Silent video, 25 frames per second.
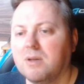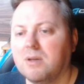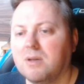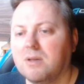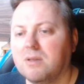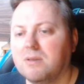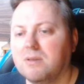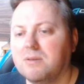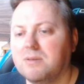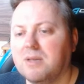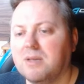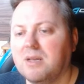
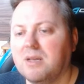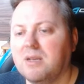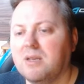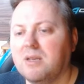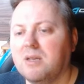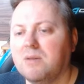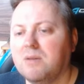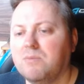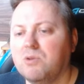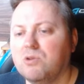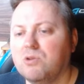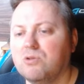this
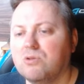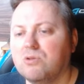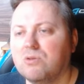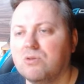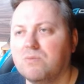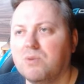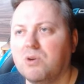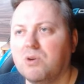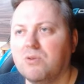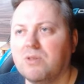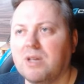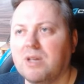endgame you should
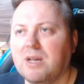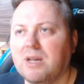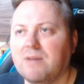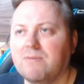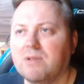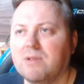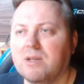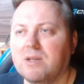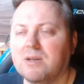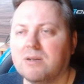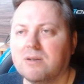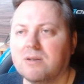both have
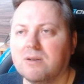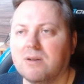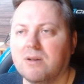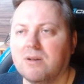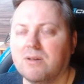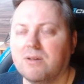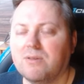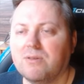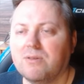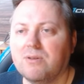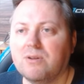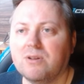like
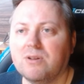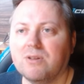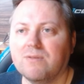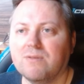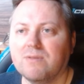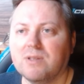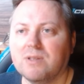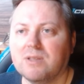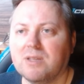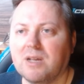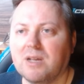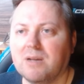a third of
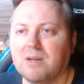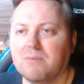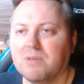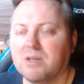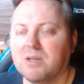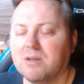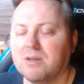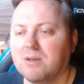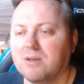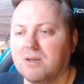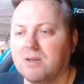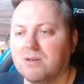the time,
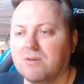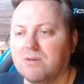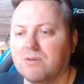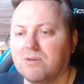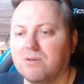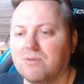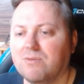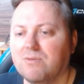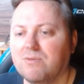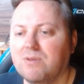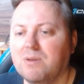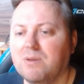like I don't
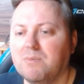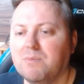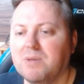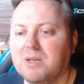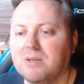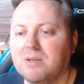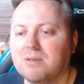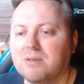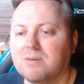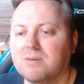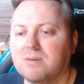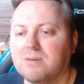know, 3
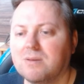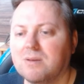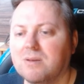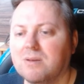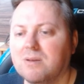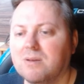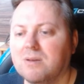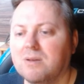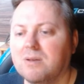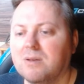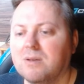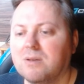minutes,
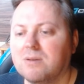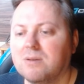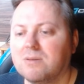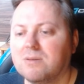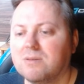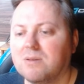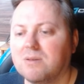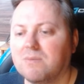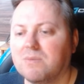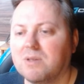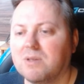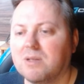
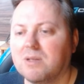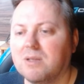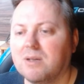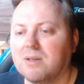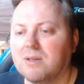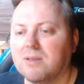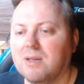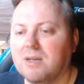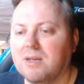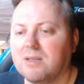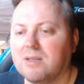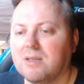something like
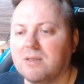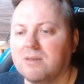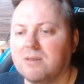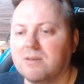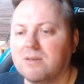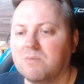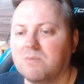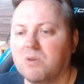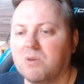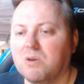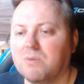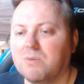that at
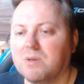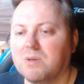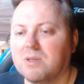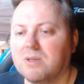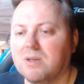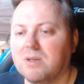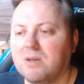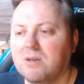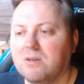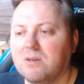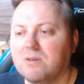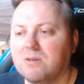this moment,
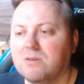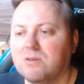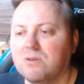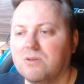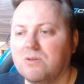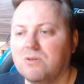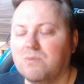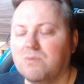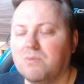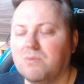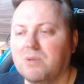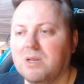yeah. So
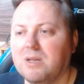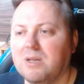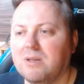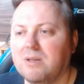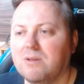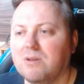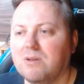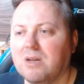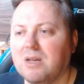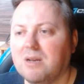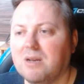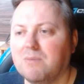you
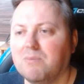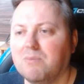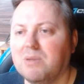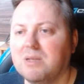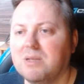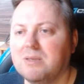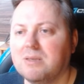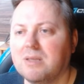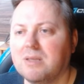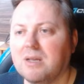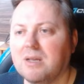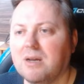kind of
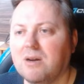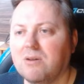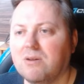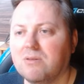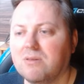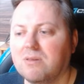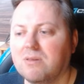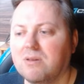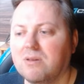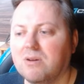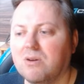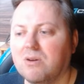blitzed
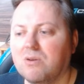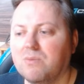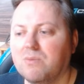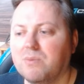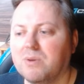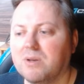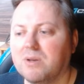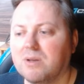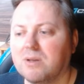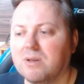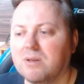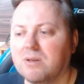out the
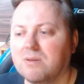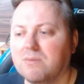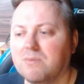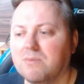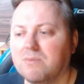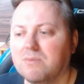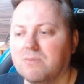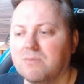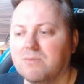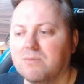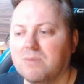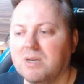opening
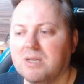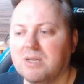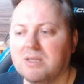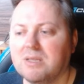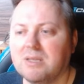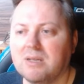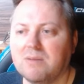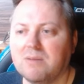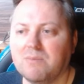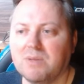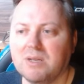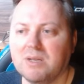by
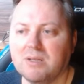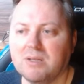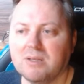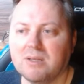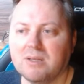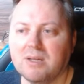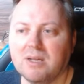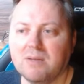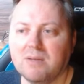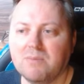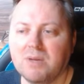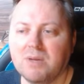10-minute
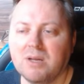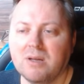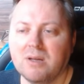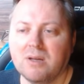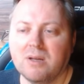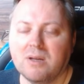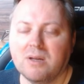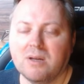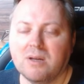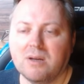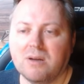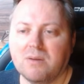game.
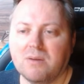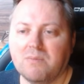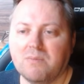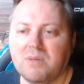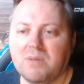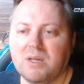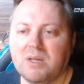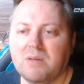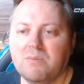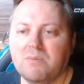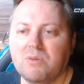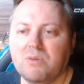
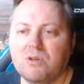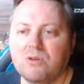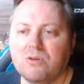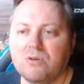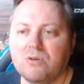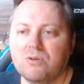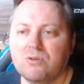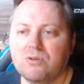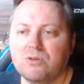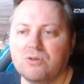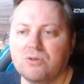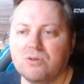Maybe
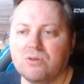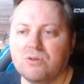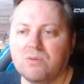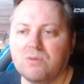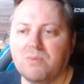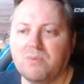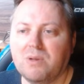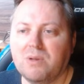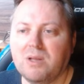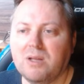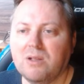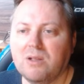you should
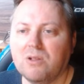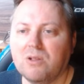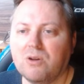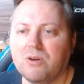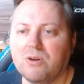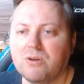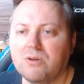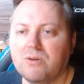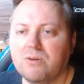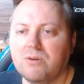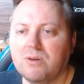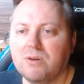play
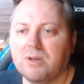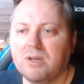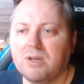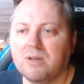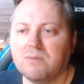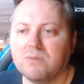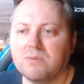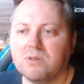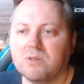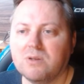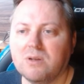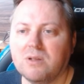longer
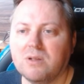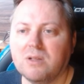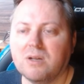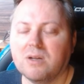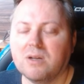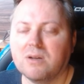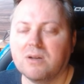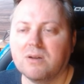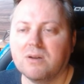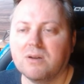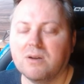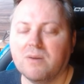games, yeah,
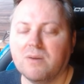like